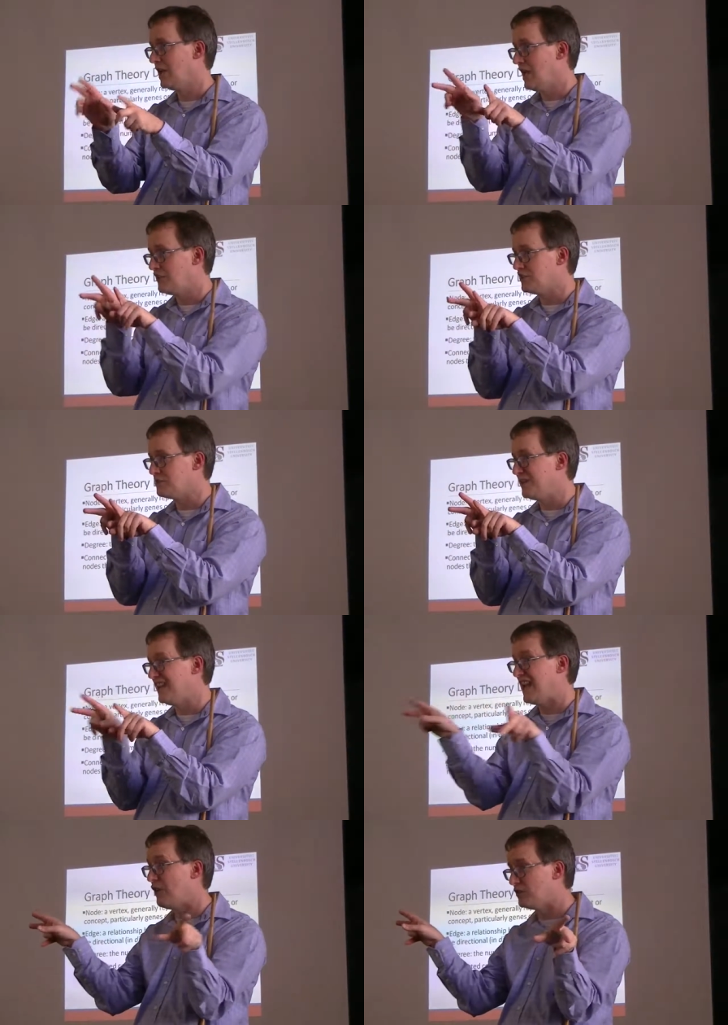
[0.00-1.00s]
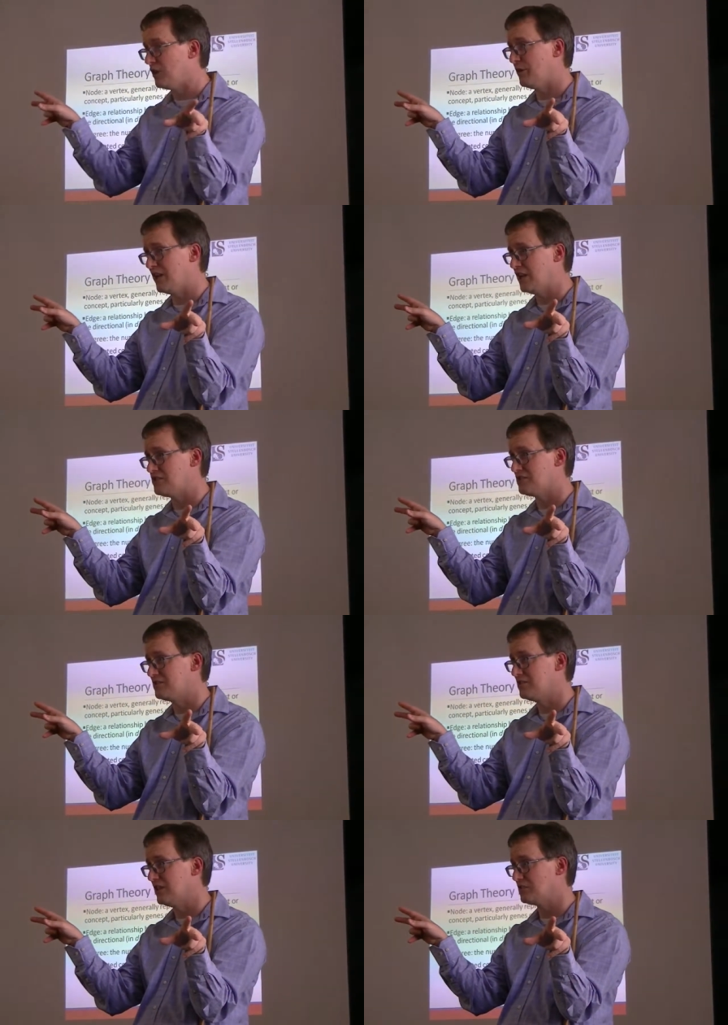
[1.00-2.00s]
and this many outgoing
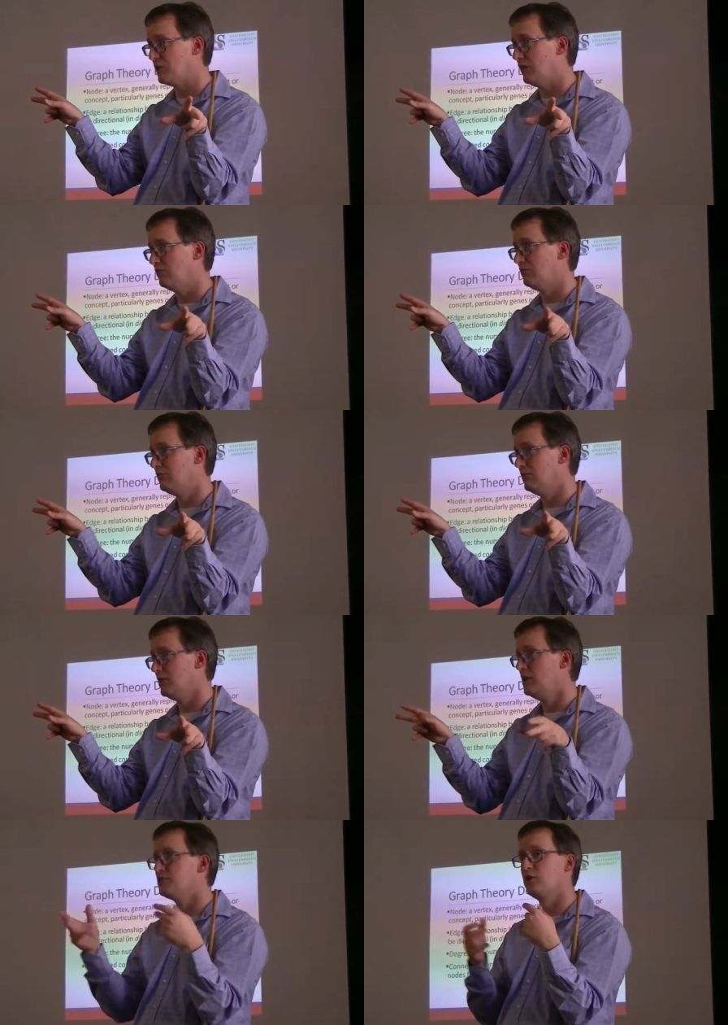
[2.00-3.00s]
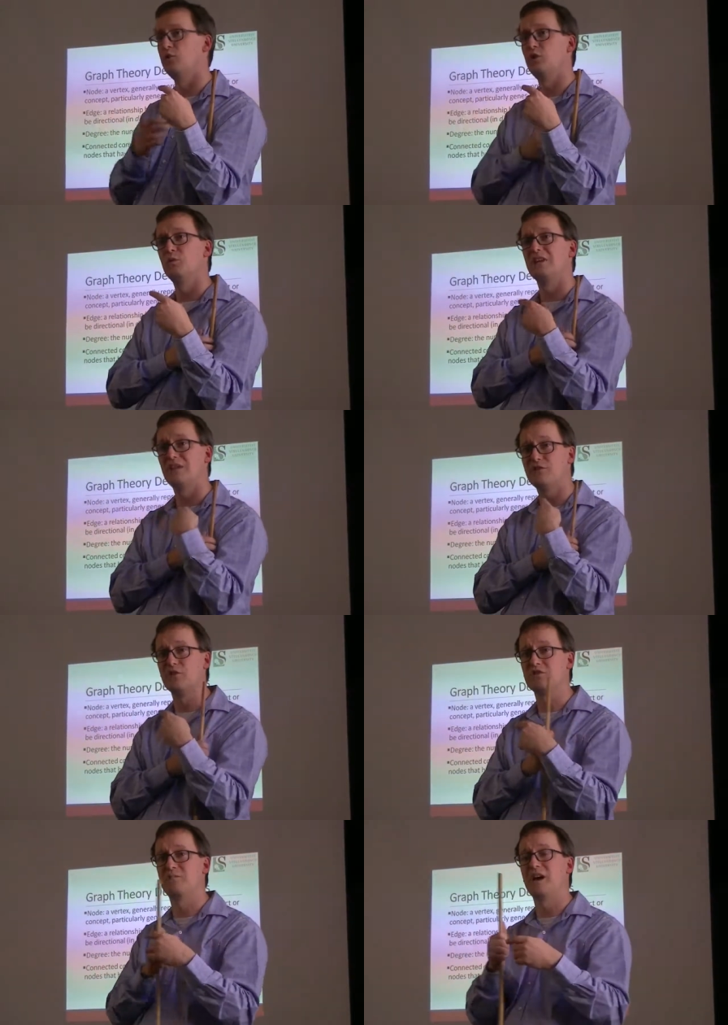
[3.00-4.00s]
edges as well. So you would give
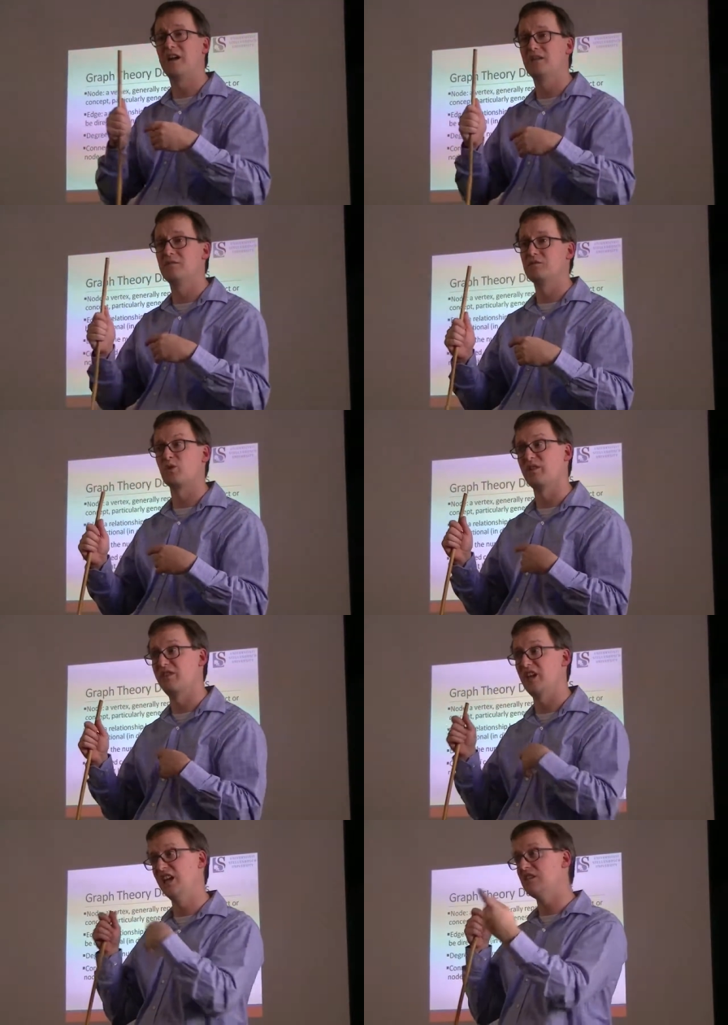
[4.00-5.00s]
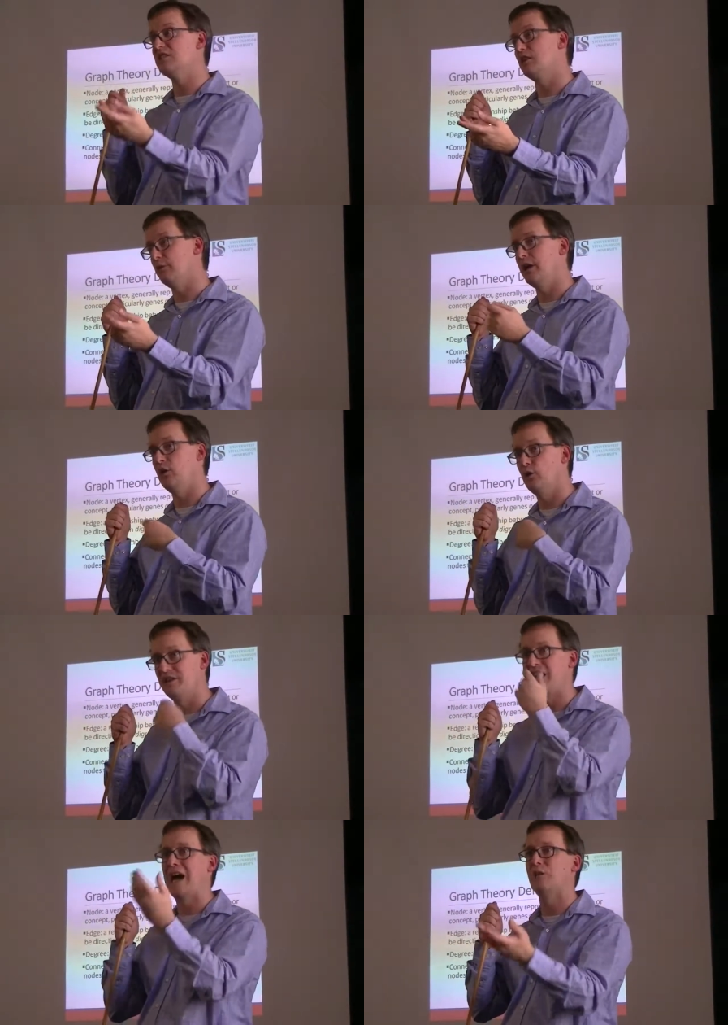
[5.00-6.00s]
those by sort of the in degree or
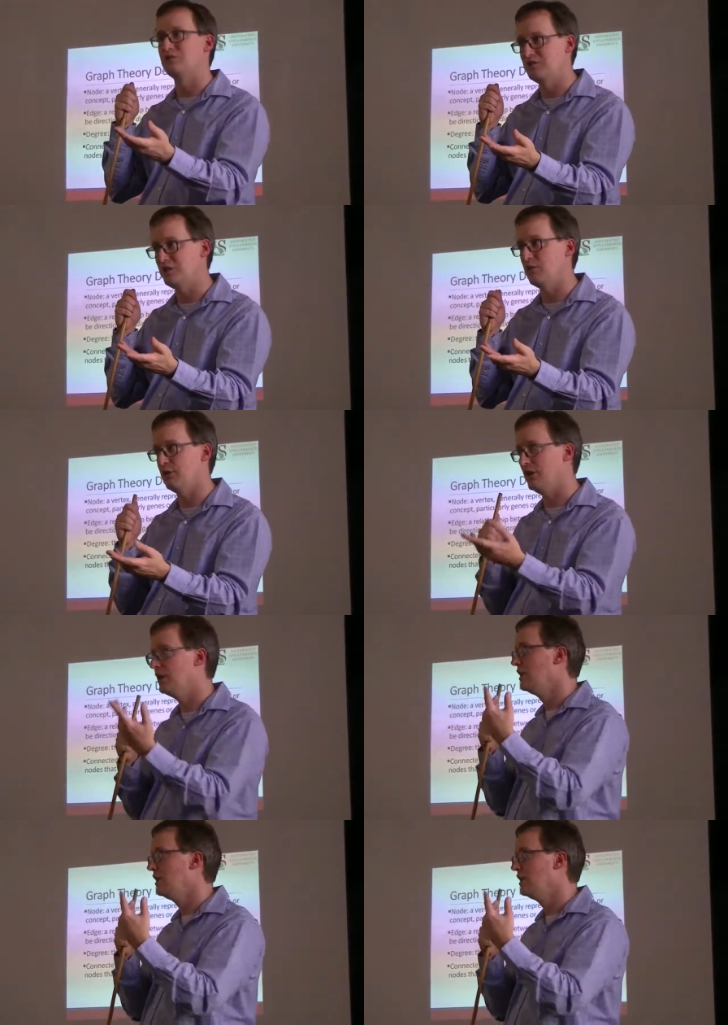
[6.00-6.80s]
the out degree